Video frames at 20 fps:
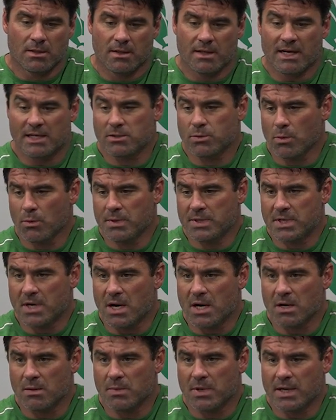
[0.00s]
that's what we
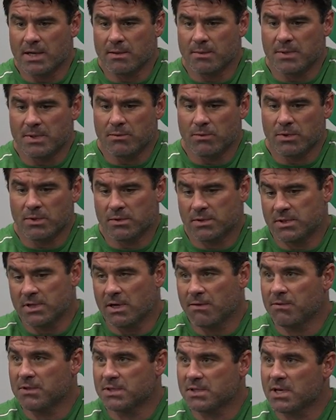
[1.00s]
talk about. I mean,
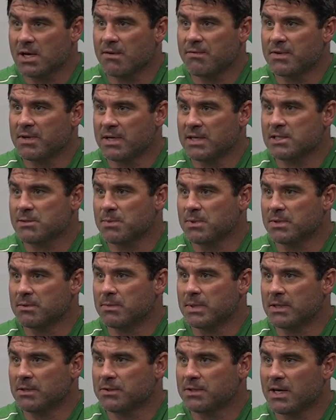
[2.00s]
selfless, tough, and discipline.
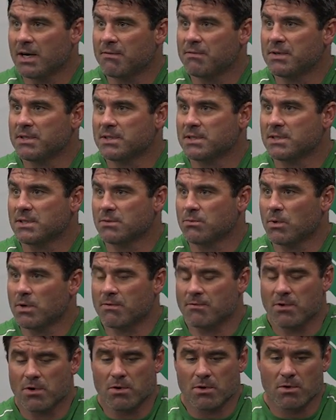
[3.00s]
Mental toughness is one
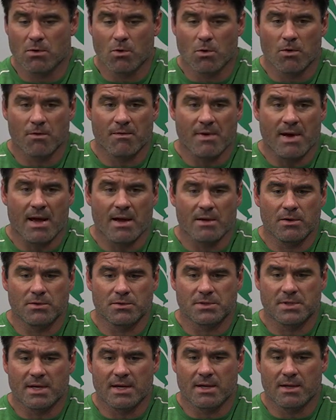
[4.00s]
of our core
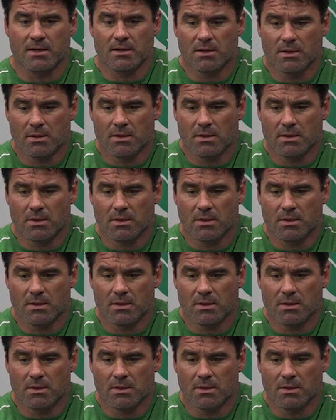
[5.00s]
values that.